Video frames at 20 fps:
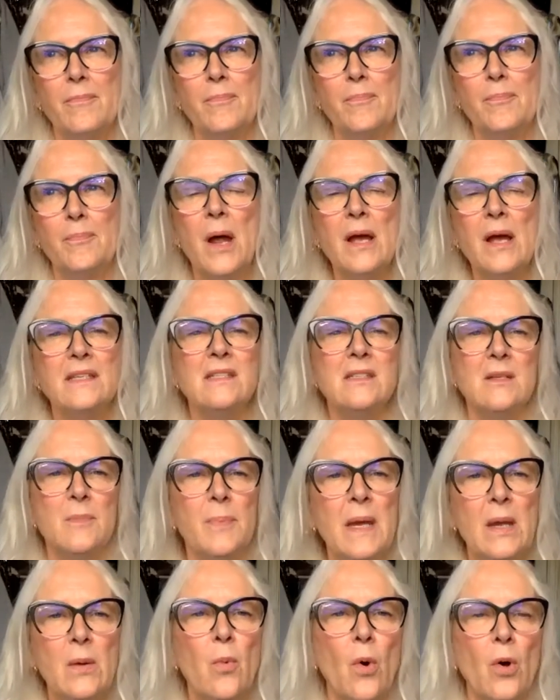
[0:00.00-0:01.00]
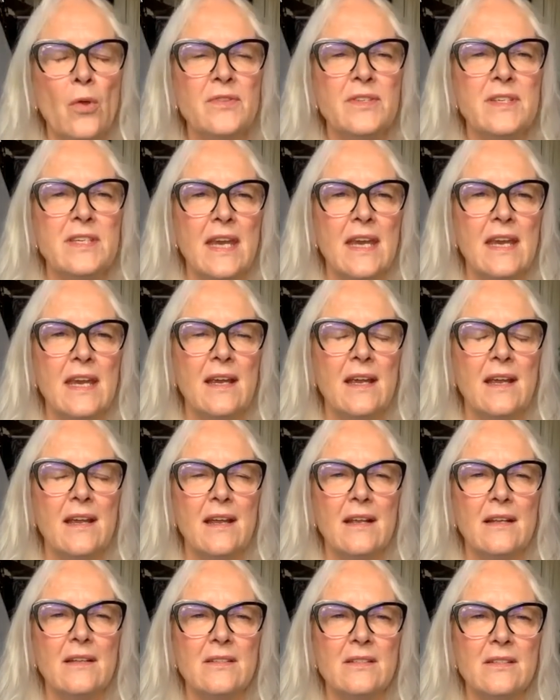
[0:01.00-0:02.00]
brides to be wanting
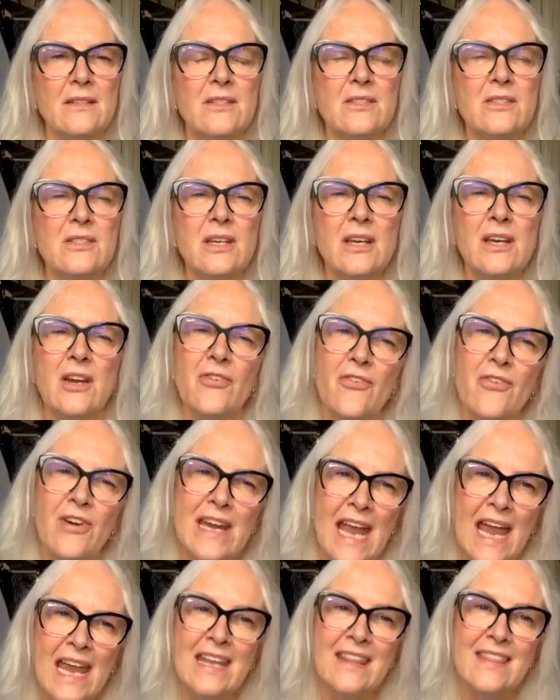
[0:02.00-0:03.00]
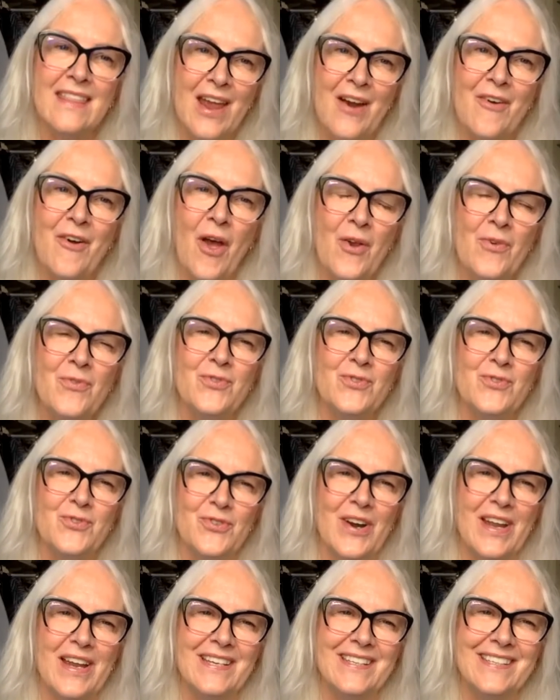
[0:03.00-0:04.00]
to create their own
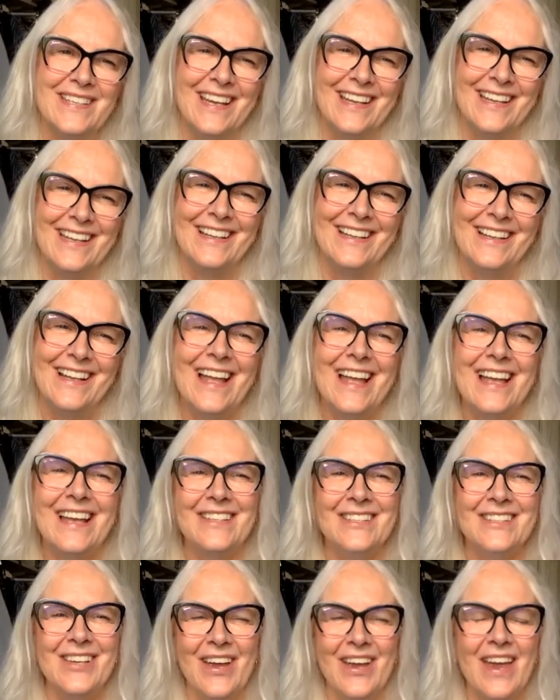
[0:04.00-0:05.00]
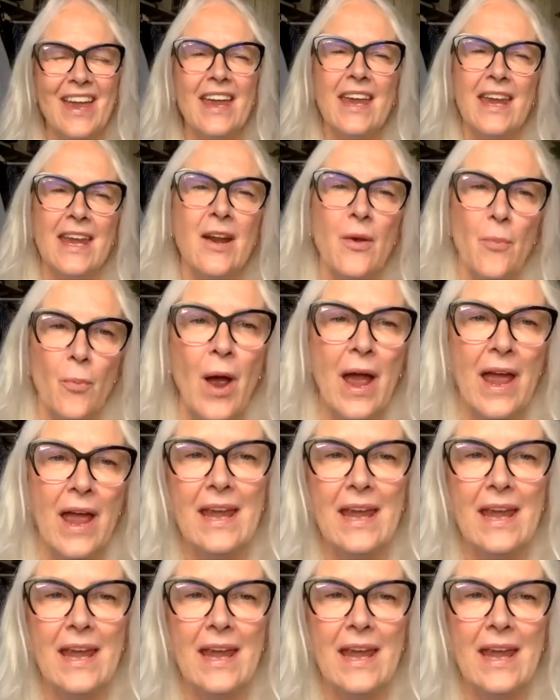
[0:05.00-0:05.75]
dress. So in a way,